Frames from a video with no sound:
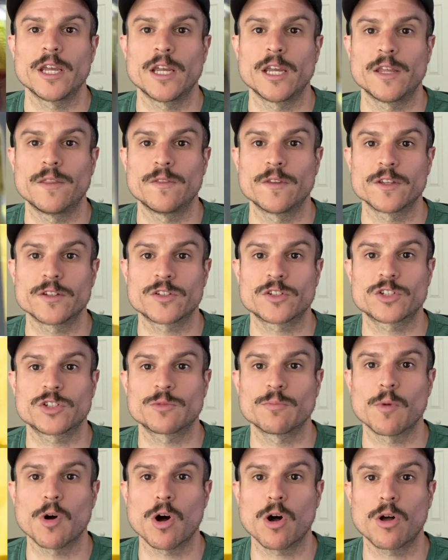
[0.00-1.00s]
in this
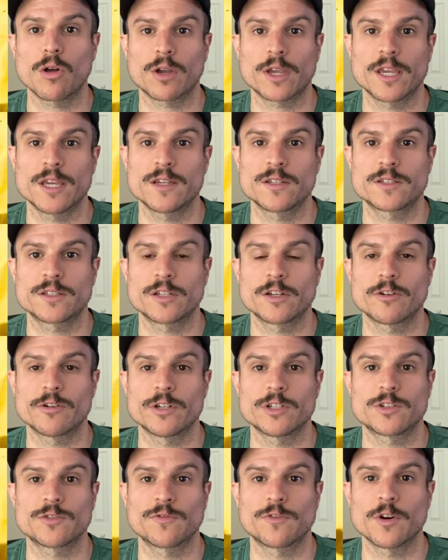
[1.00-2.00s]
small
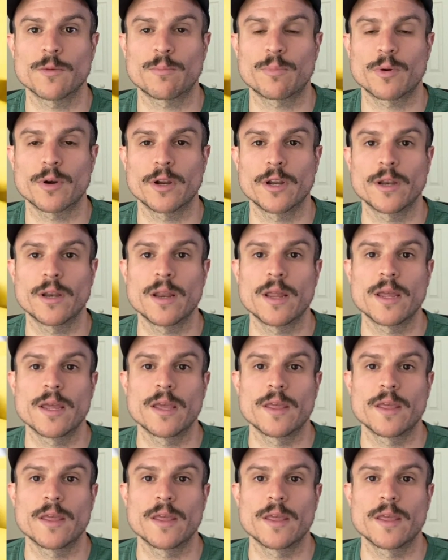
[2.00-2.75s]
K-series footprint